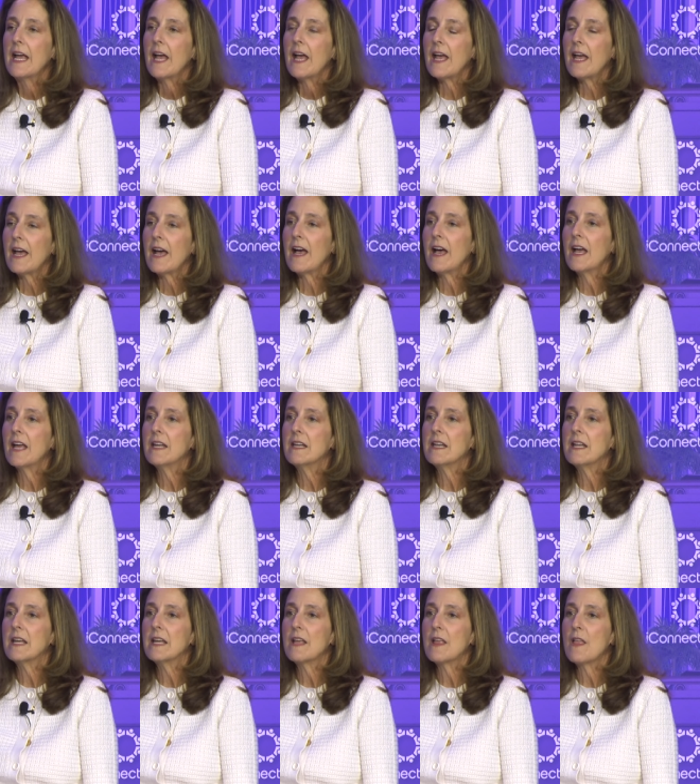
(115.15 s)

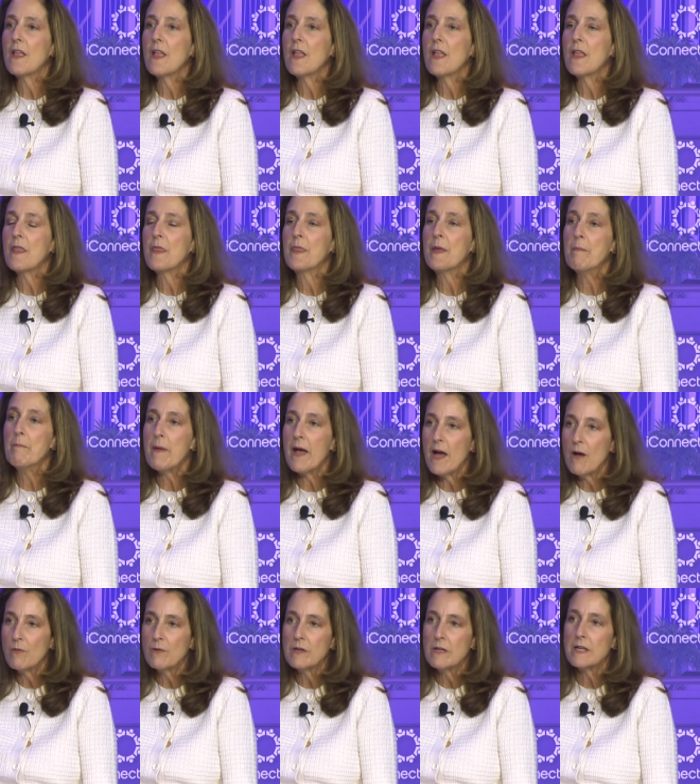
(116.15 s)
And the
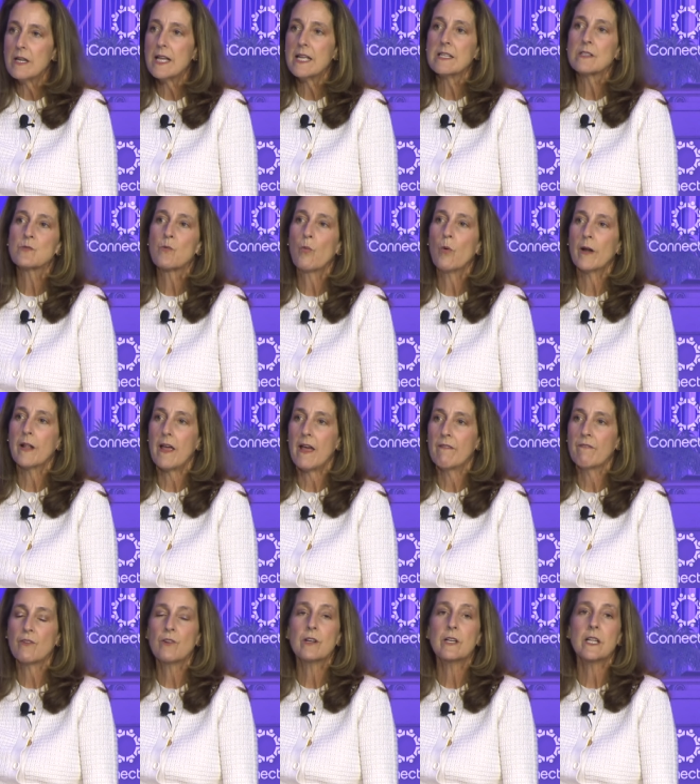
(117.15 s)
mountain is
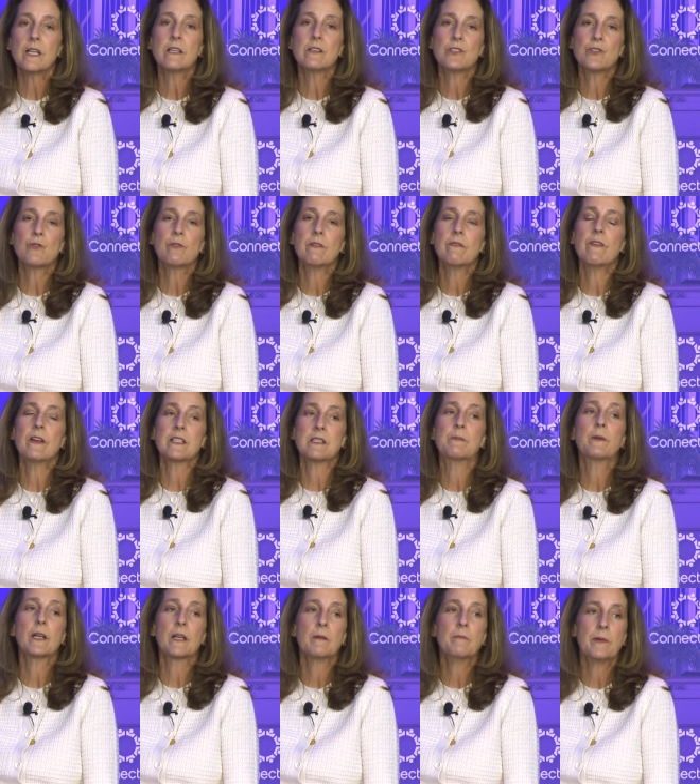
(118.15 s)
whatever it is your
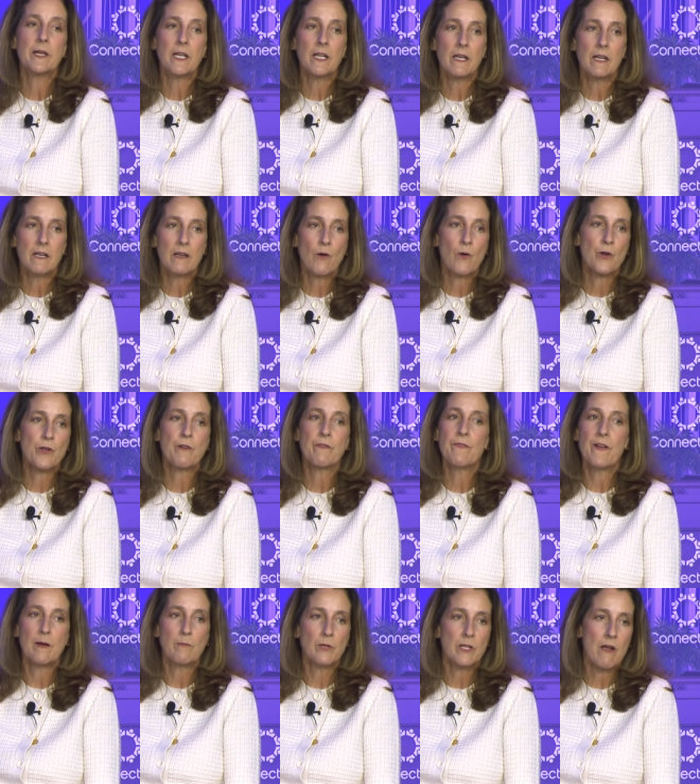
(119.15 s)
investment committee or your
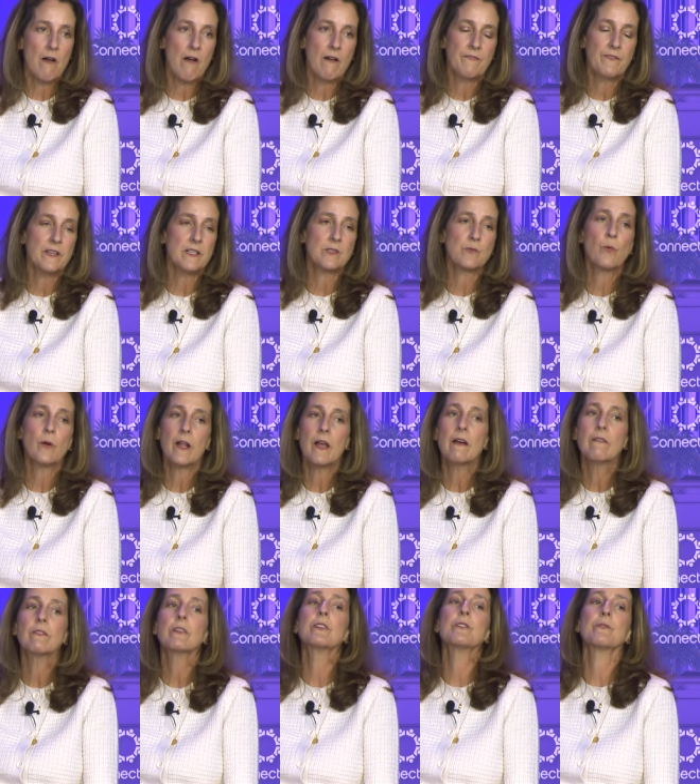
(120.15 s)
family office,
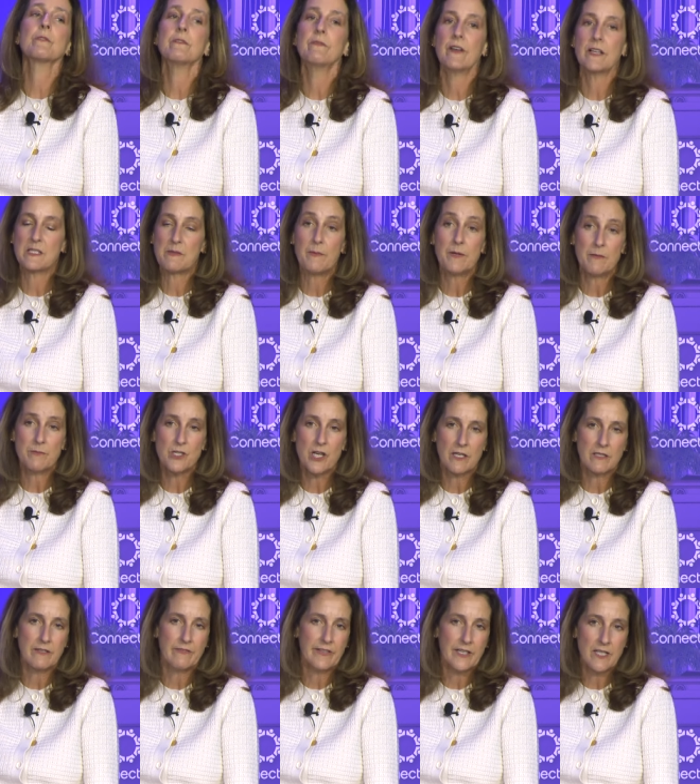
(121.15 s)
whatever your investment
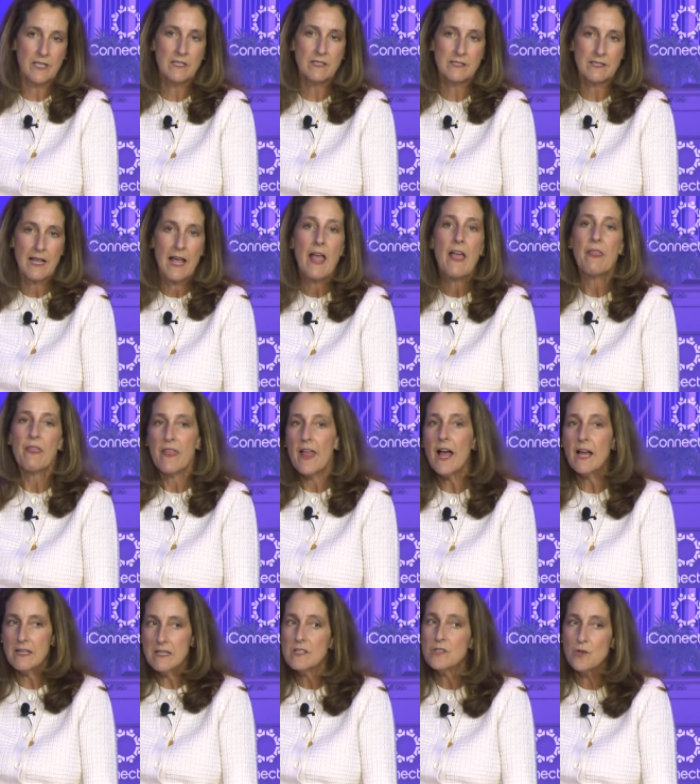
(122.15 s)
objective is,
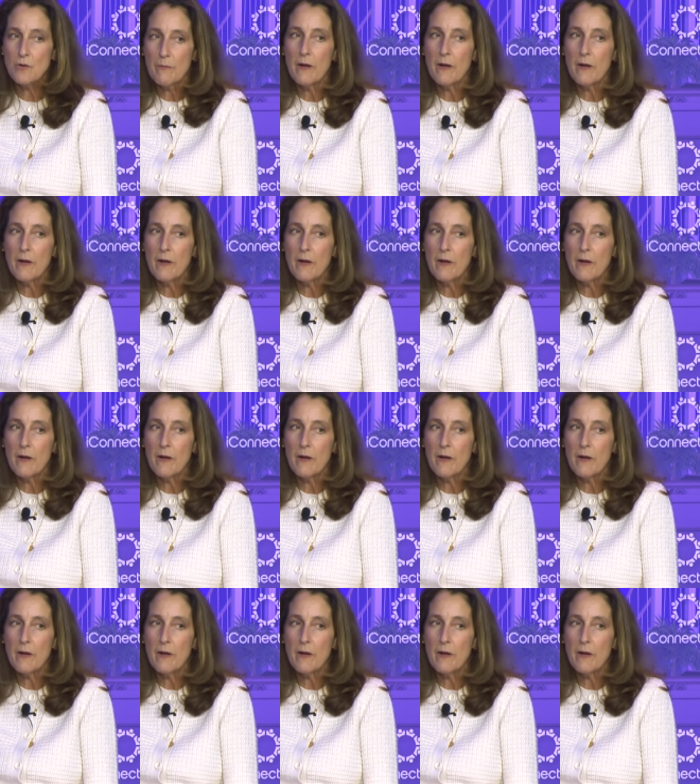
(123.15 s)
that is your